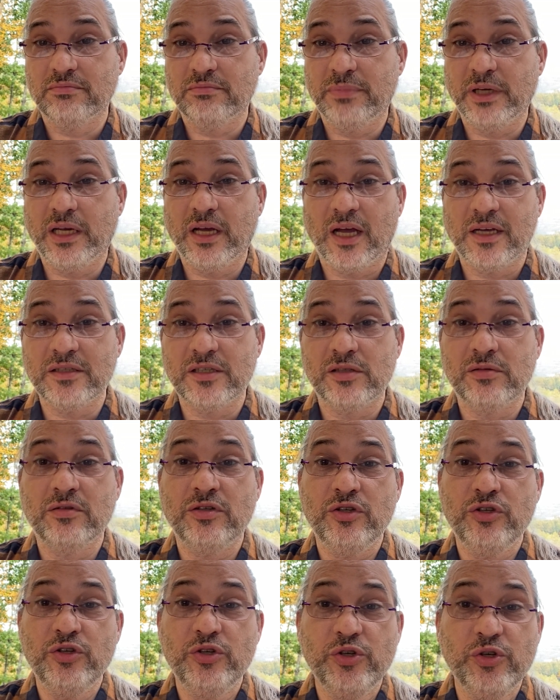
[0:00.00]
Because
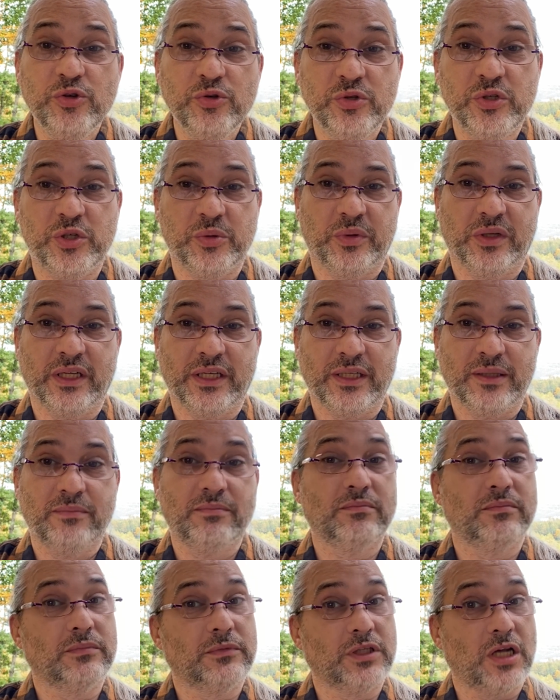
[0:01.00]
usually,
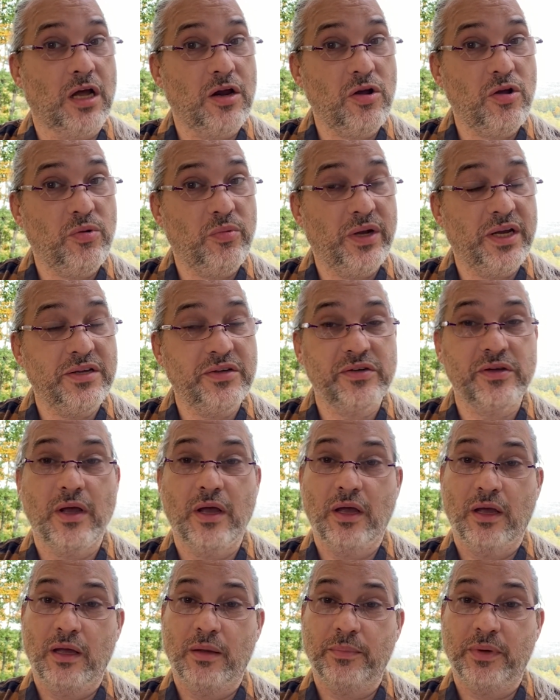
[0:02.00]
not always,
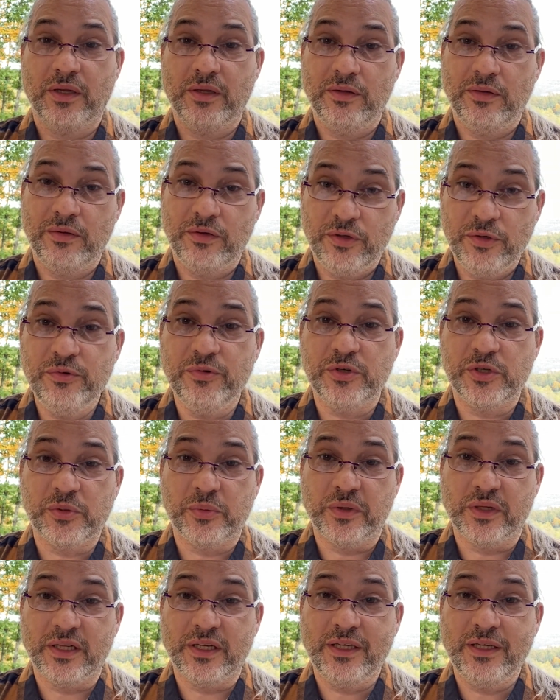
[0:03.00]
but
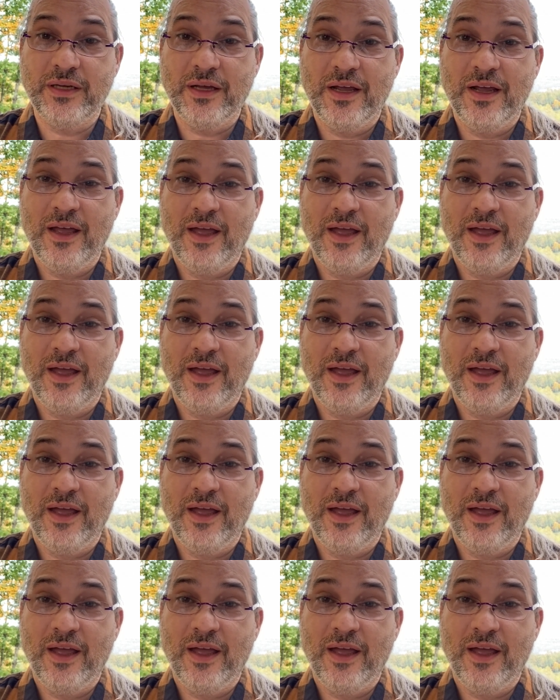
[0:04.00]
usually,